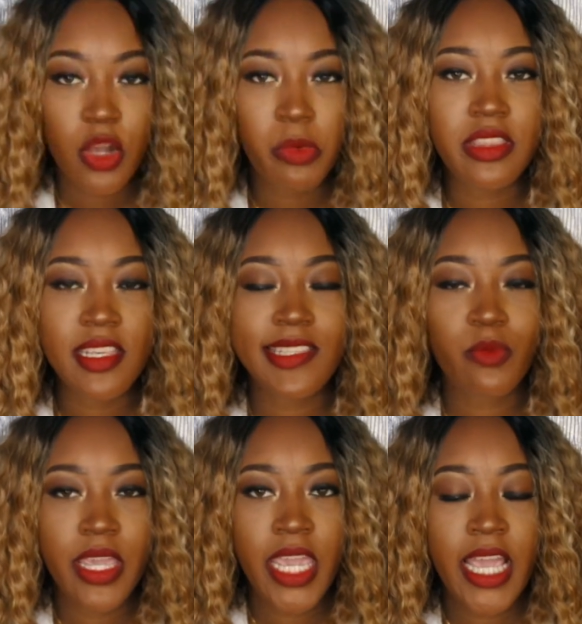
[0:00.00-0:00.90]
So with this
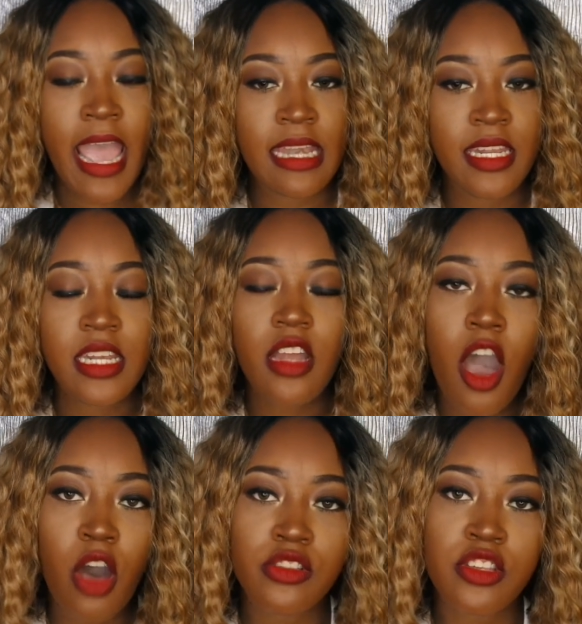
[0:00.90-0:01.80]
wig, I didn't
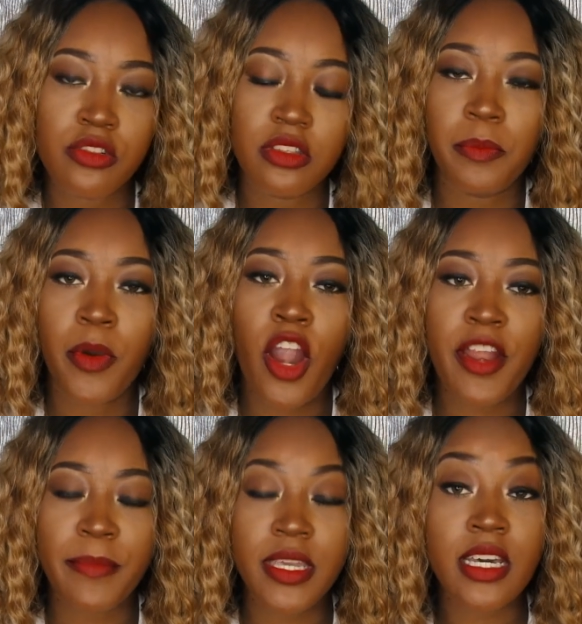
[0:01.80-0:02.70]
alter the
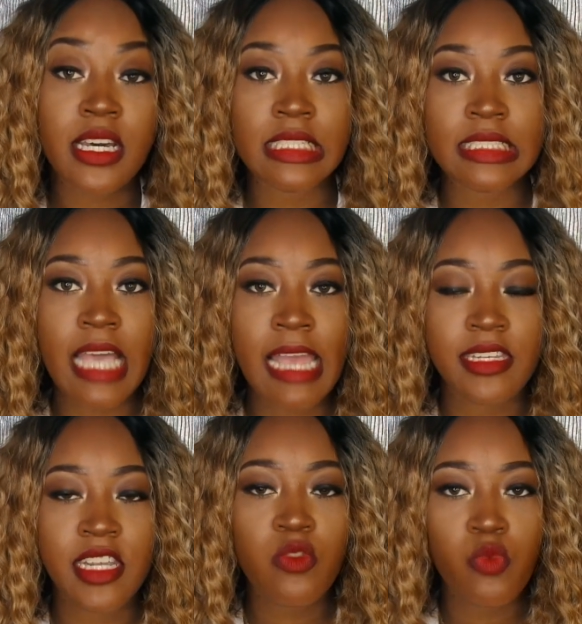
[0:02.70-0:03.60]
part because I
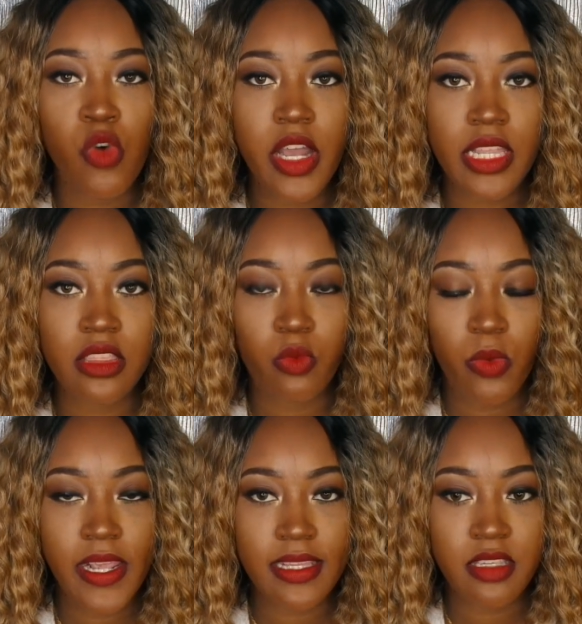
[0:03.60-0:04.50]
didn't want the
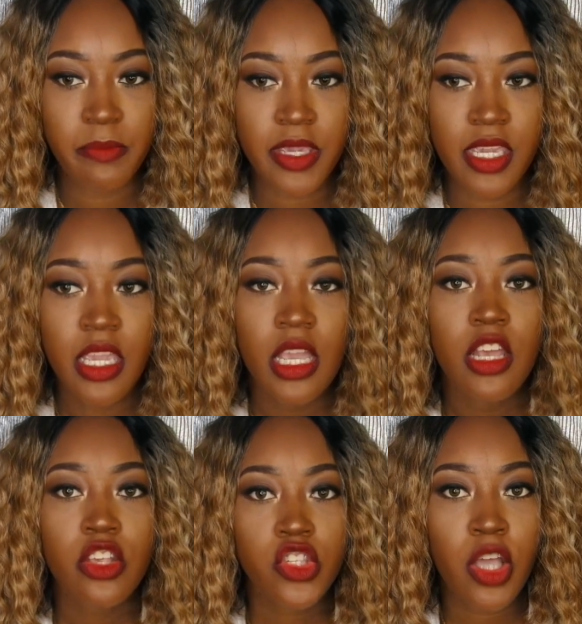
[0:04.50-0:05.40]
wig to be
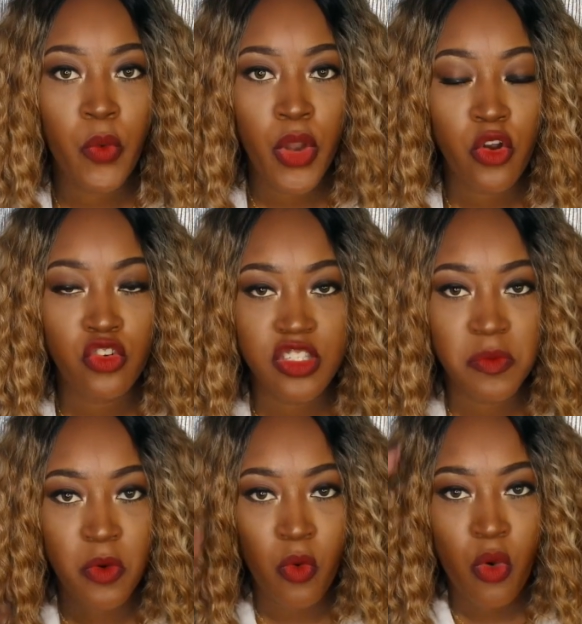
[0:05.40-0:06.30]
so
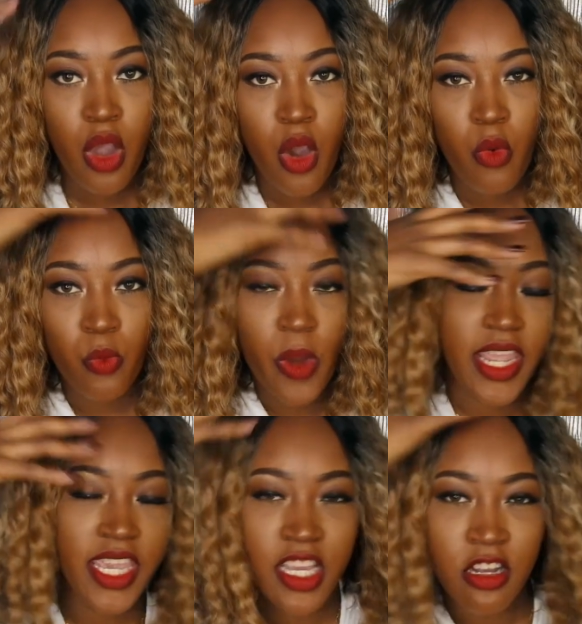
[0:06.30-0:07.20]
noticeable
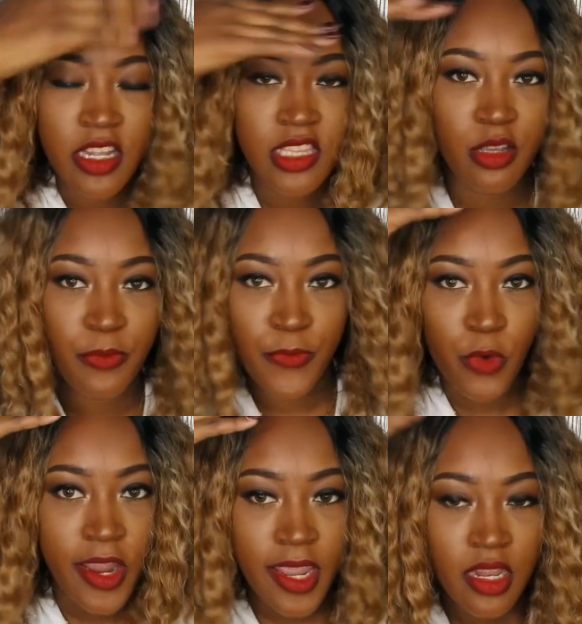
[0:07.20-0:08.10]
right here in the
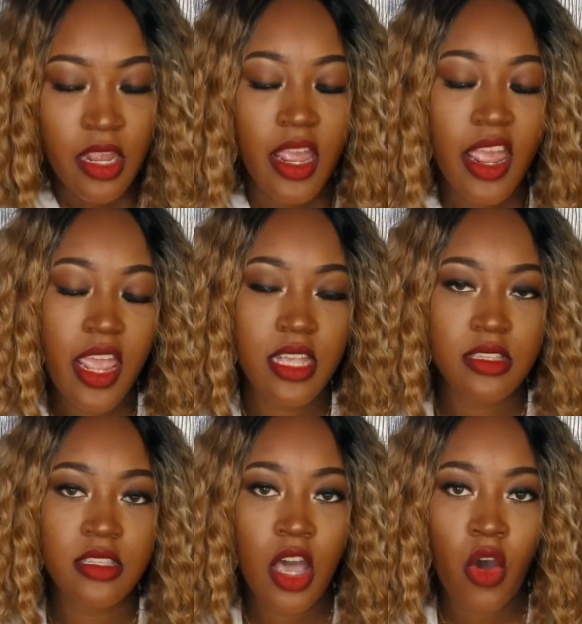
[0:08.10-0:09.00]
front.
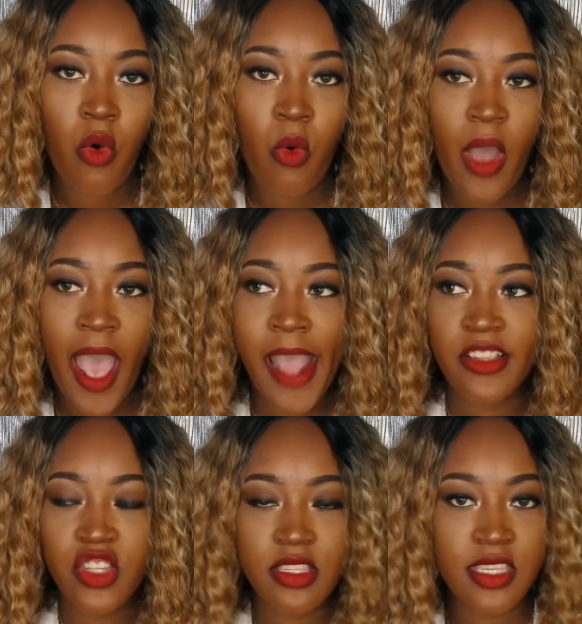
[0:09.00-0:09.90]
And so I
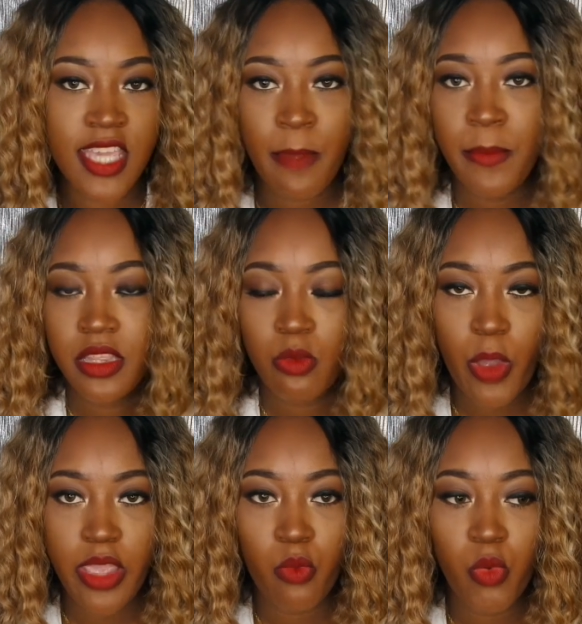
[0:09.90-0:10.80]
just kept it the
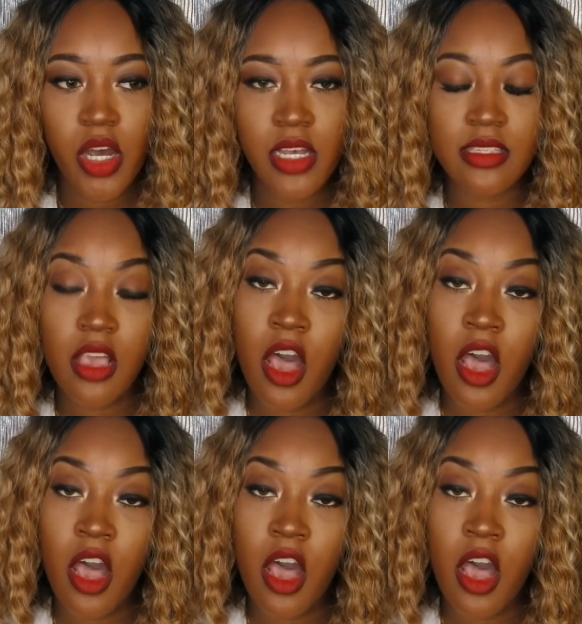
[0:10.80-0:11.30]
way it was.